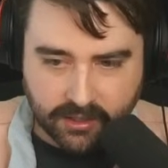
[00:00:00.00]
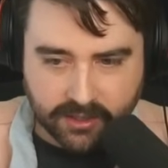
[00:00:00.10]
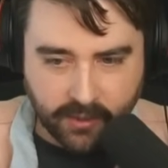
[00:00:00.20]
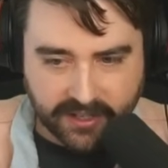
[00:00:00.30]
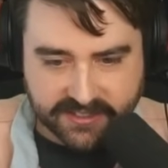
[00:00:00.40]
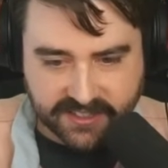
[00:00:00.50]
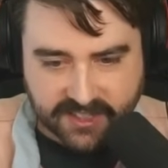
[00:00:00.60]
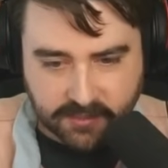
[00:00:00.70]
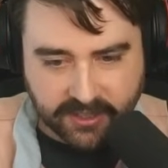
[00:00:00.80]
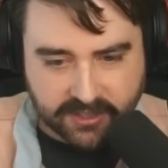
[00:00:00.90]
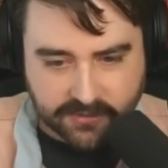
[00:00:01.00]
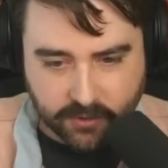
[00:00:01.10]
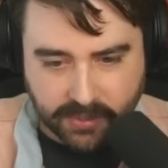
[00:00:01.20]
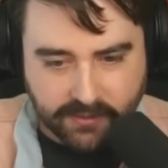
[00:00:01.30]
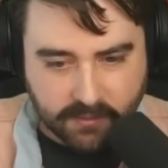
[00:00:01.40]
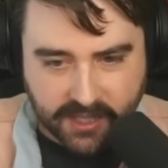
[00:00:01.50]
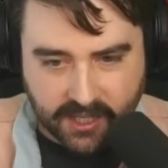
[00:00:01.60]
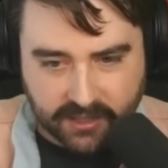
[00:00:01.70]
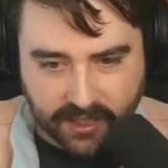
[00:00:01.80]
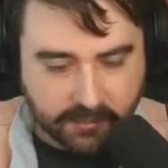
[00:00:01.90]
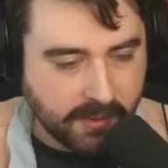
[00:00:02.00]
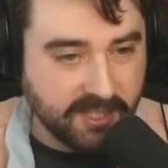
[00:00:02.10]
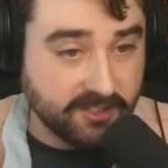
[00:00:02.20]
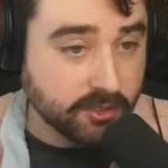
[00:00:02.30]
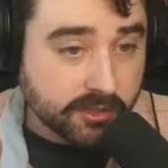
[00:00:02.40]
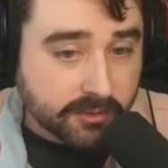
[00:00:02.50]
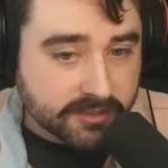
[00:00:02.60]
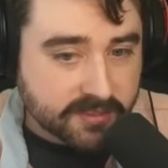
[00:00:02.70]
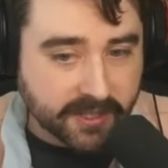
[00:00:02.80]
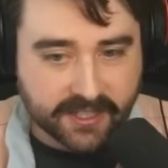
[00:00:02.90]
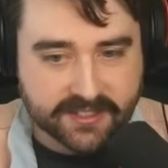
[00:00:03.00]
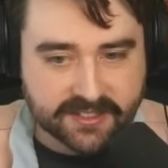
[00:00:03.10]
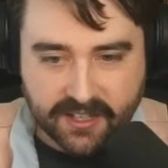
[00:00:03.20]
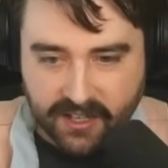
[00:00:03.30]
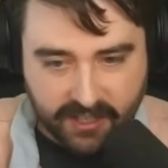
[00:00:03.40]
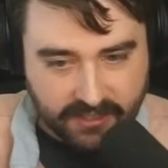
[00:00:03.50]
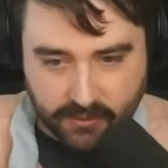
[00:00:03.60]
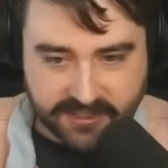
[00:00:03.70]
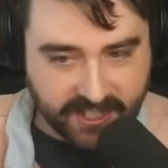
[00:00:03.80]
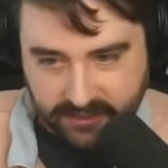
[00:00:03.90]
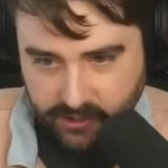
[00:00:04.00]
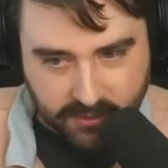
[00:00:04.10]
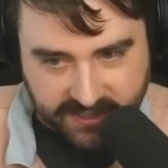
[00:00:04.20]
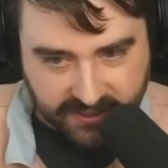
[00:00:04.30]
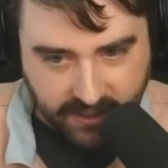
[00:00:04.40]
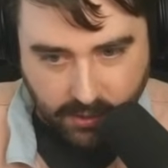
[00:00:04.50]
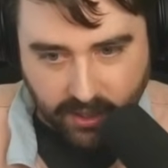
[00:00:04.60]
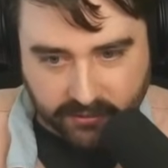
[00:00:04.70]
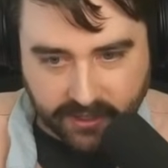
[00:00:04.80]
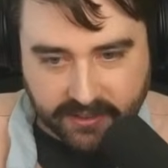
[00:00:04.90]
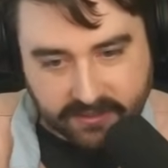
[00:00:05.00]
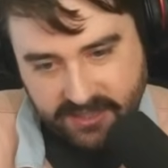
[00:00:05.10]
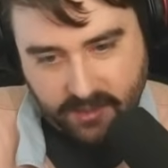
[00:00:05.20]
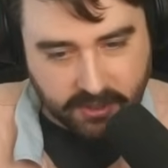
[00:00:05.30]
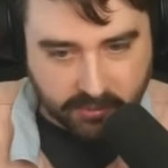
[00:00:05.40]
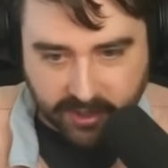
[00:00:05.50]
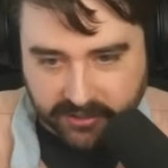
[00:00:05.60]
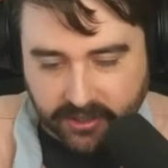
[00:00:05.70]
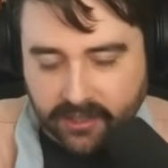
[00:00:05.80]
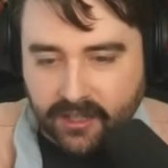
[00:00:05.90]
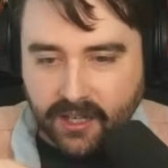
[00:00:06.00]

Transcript: Although I could see this being useful in PvP, like maybe in 2s, because you know exactly who it's going to go on, right? It's going to be your partner.